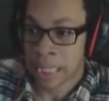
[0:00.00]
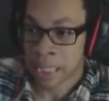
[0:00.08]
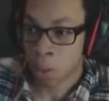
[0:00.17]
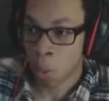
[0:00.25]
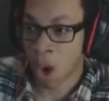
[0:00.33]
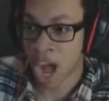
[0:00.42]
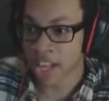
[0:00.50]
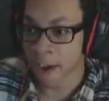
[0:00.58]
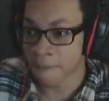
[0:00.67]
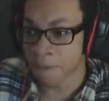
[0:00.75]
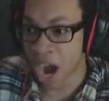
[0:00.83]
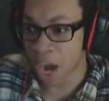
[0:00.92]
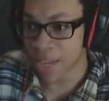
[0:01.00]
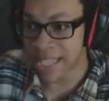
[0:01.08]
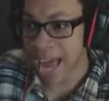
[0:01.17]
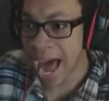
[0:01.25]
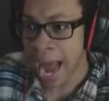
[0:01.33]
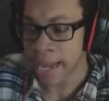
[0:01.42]
What the frick was
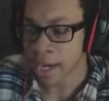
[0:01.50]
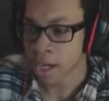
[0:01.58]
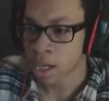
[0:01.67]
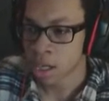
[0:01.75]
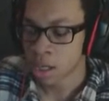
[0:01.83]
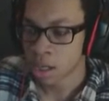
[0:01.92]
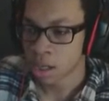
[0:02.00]
that?